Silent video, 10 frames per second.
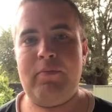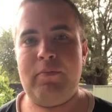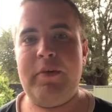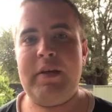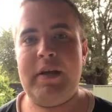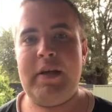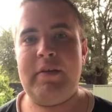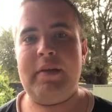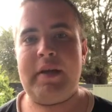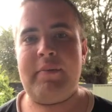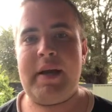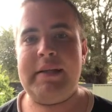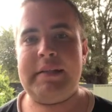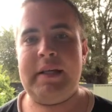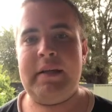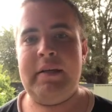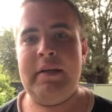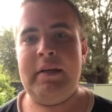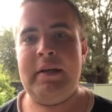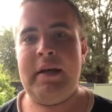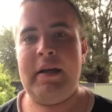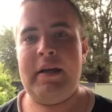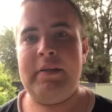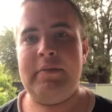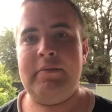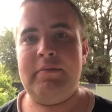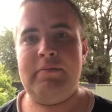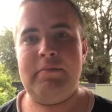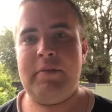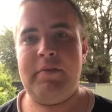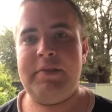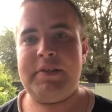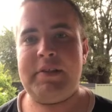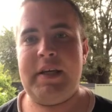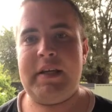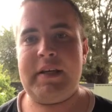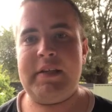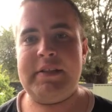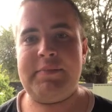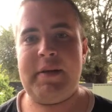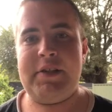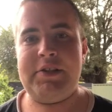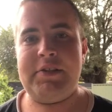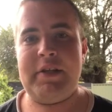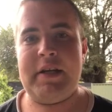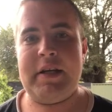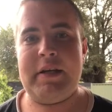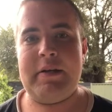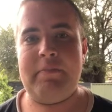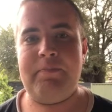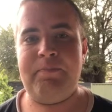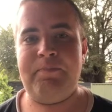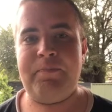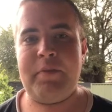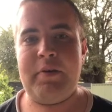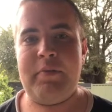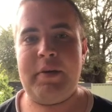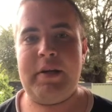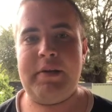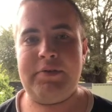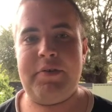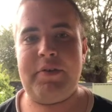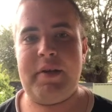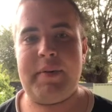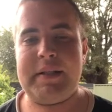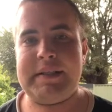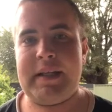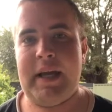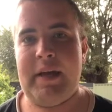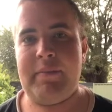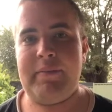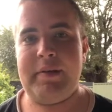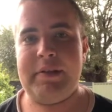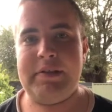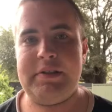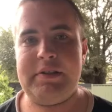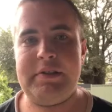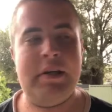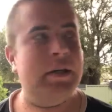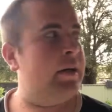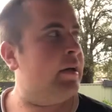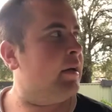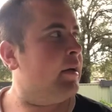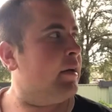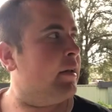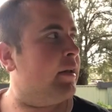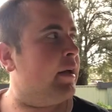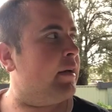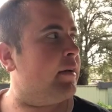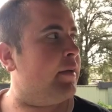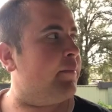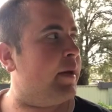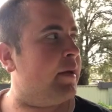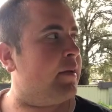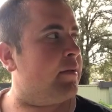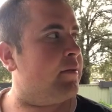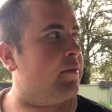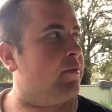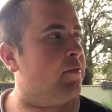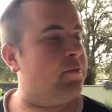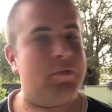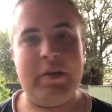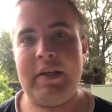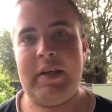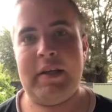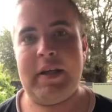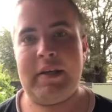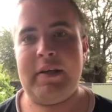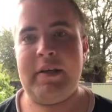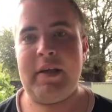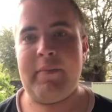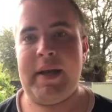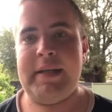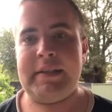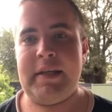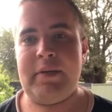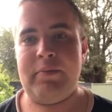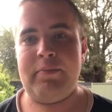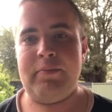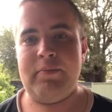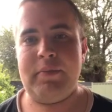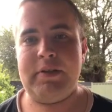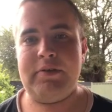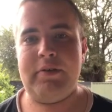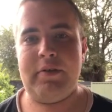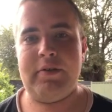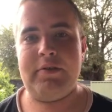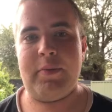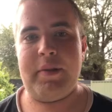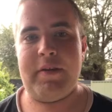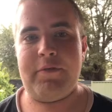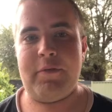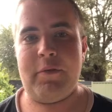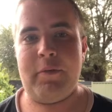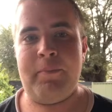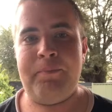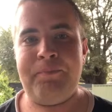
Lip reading: really like amazing. And obviously like in this match, what I do think about this game is like they've been really like amazing and on top of their form.